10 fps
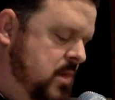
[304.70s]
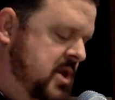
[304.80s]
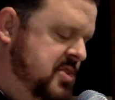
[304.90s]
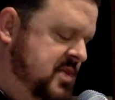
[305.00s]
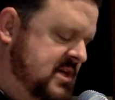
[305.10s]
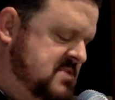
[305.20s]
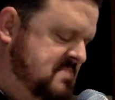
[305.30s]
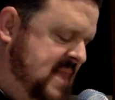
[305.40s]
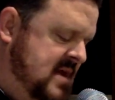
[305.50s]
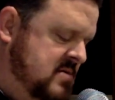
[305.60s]
one thus
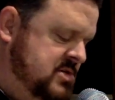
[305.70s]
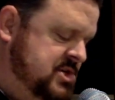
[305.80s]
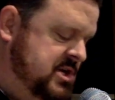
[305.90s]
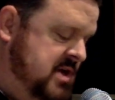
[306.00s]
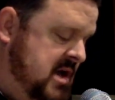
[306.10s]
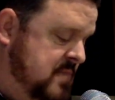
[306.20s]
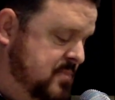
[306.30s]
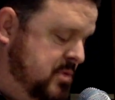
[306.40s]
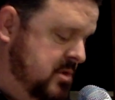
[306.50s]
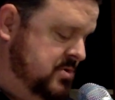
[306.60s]
bound should not
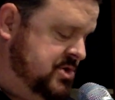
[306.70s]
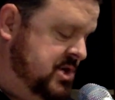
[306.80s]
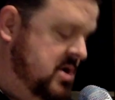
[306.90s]
approach